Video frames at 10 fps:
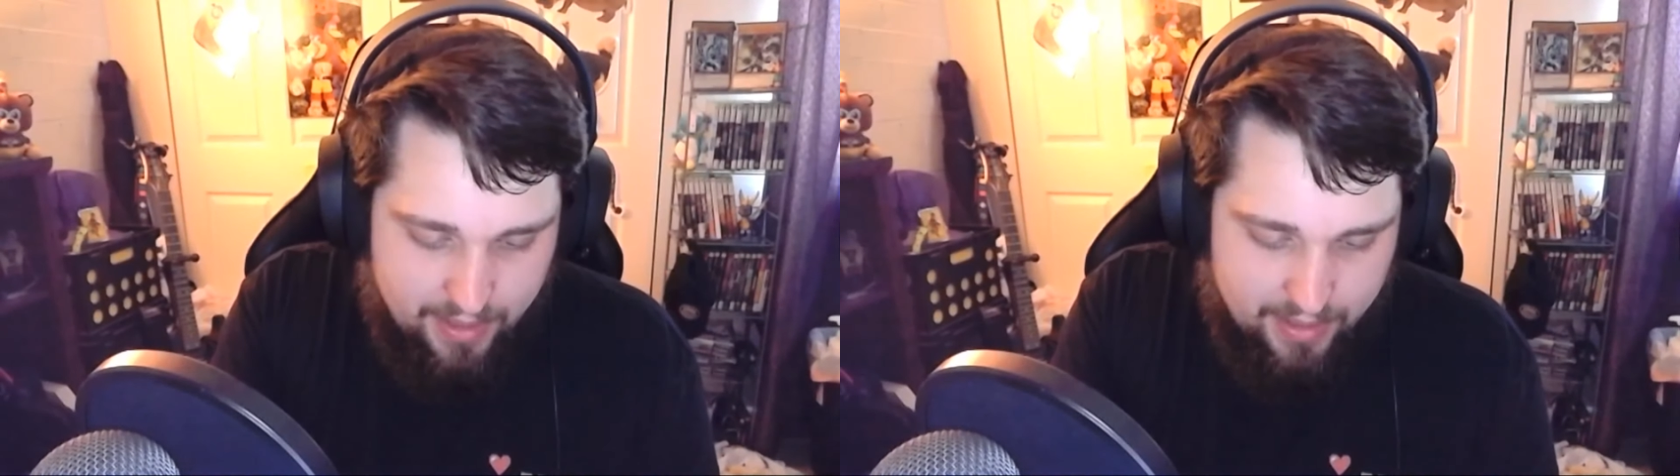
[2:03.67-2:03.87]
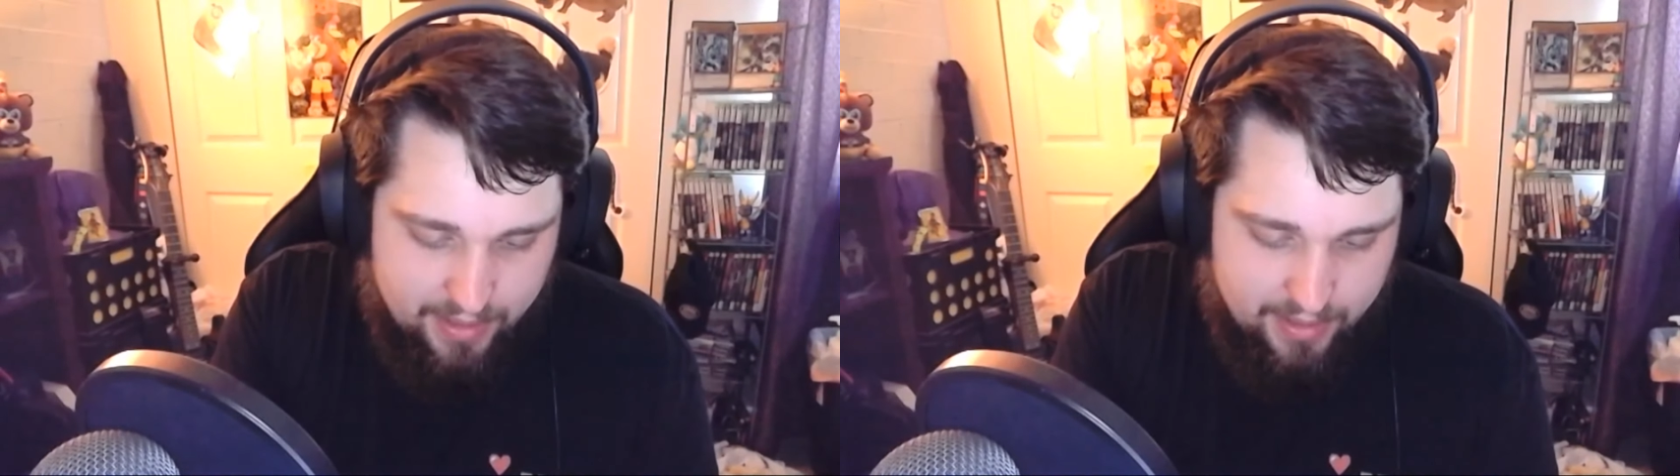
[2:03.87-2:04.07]

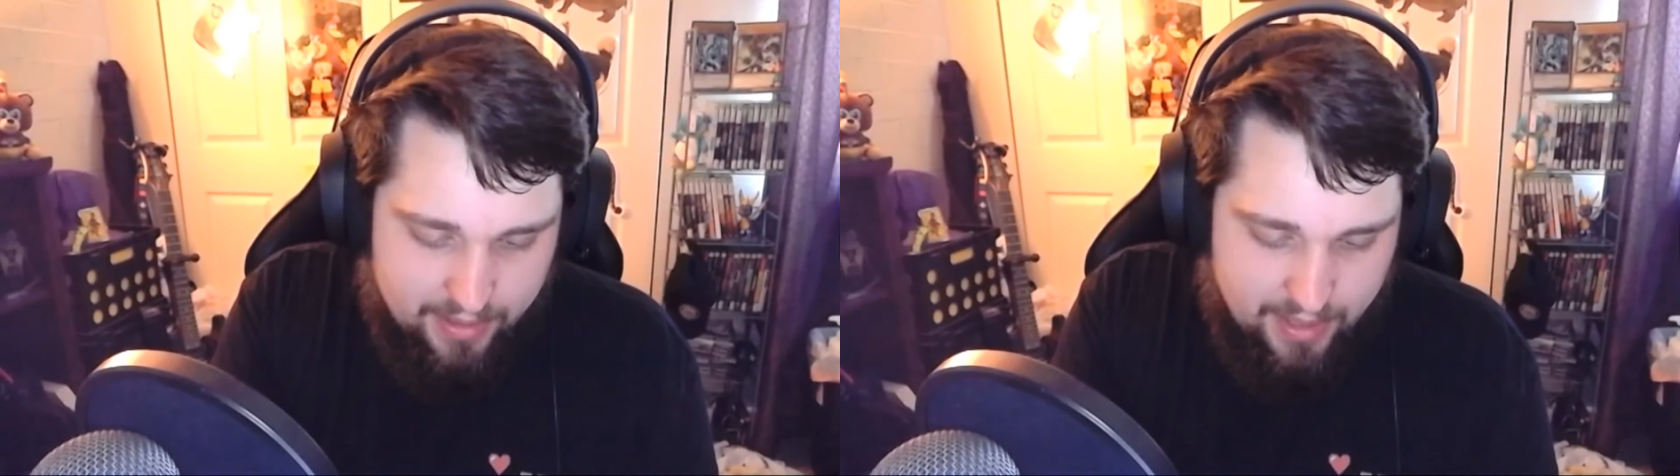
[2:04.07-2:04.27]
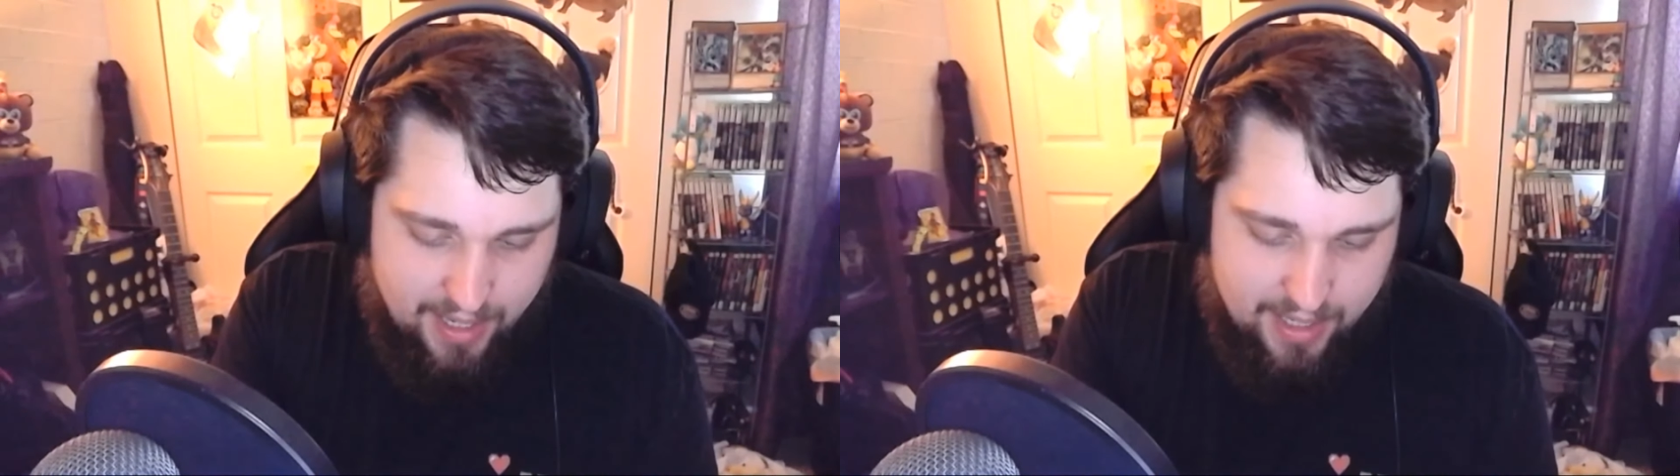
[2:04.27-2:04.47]

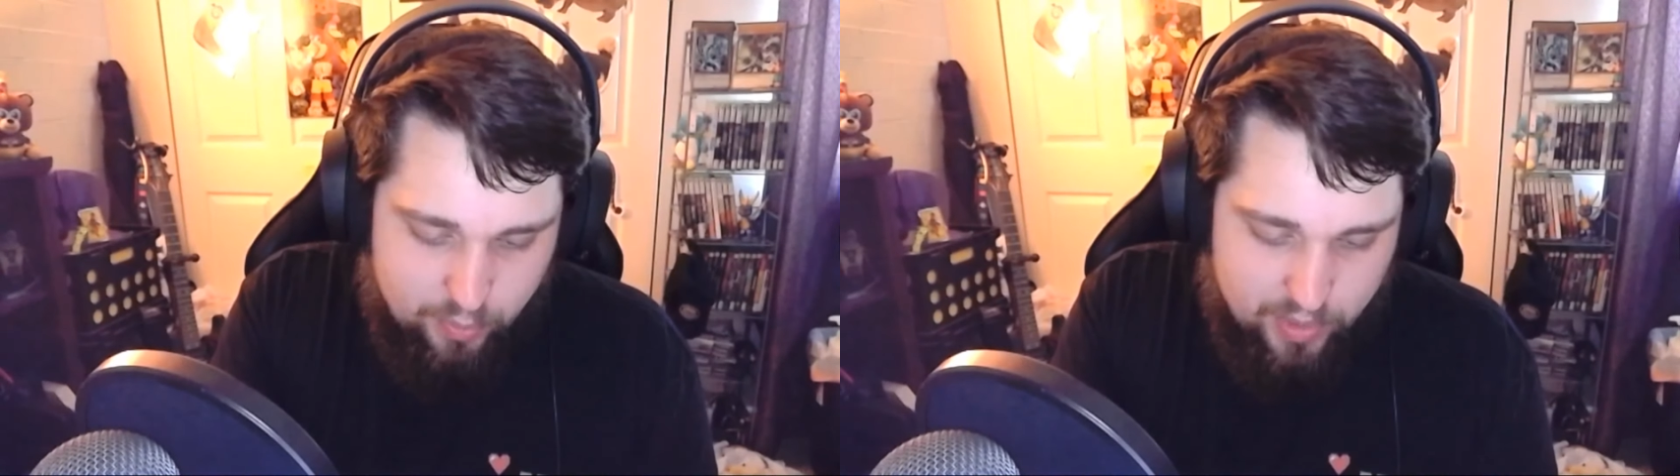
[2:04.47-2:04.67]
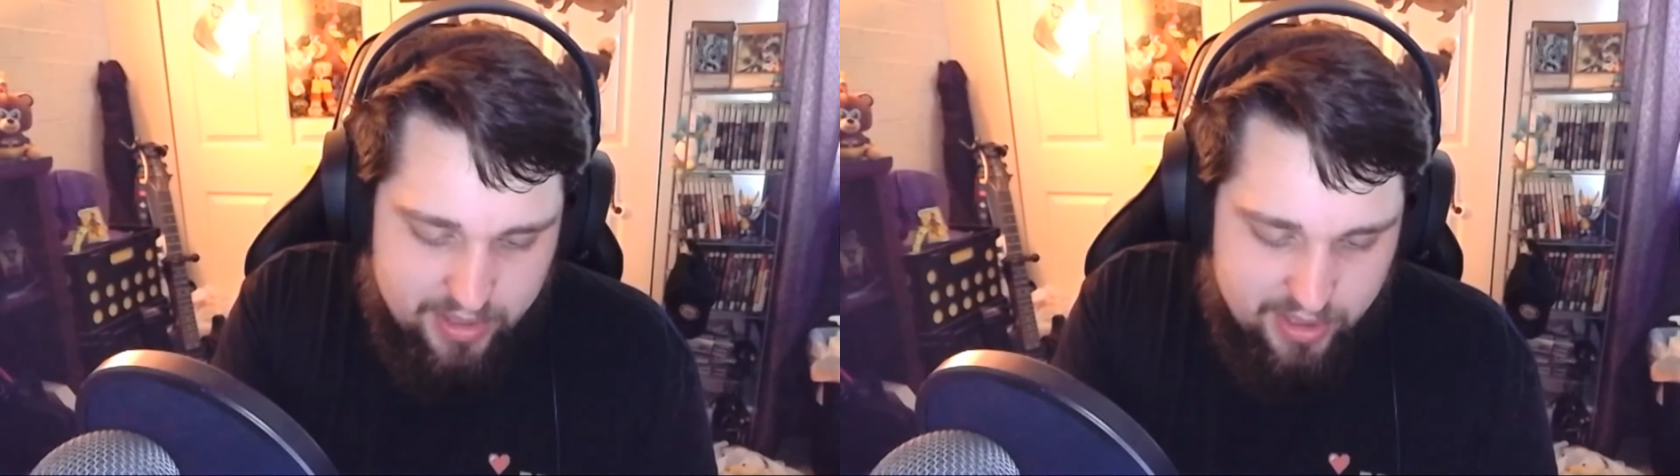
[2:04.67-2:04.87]

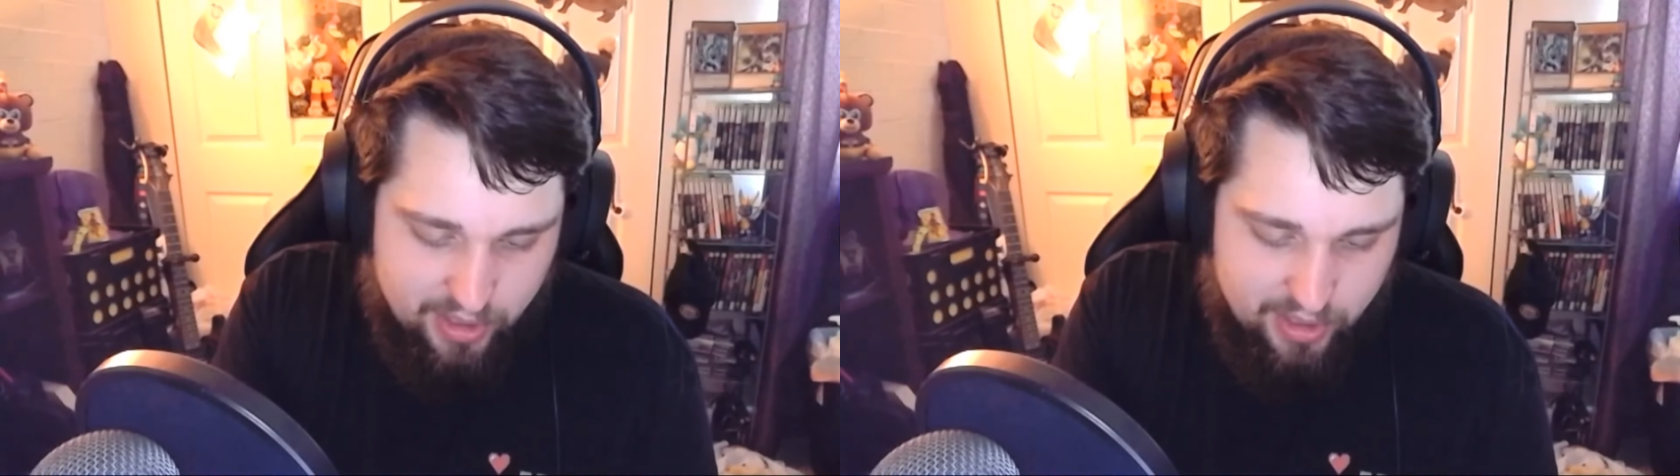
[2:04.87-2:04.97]
and one